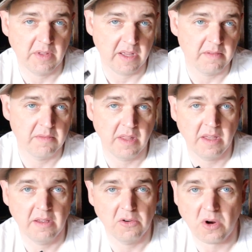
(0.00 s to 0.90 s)
than
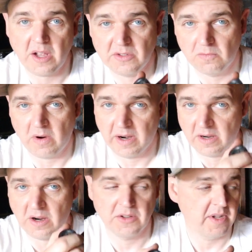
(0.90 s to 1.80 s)
the cross wire
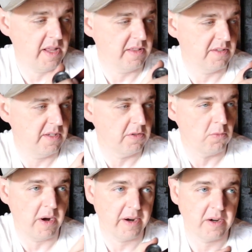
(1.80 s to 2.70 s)
guards. I like the single
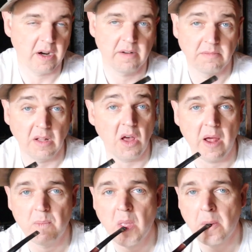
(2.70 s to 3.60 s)
wire guard a lot.